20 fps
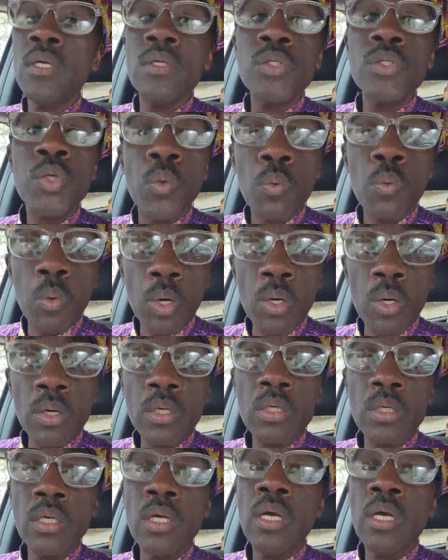to
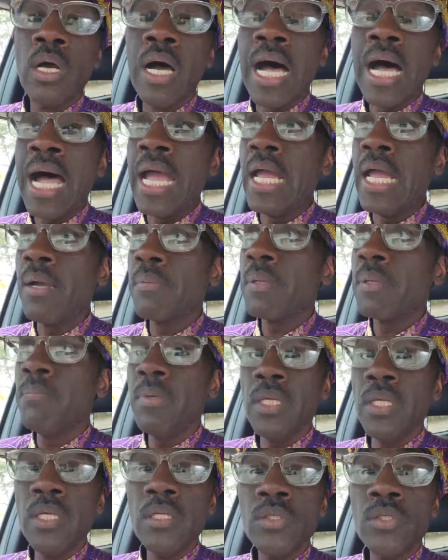work. I am
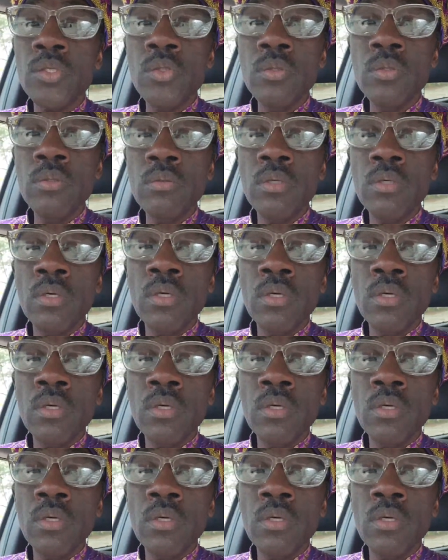committed to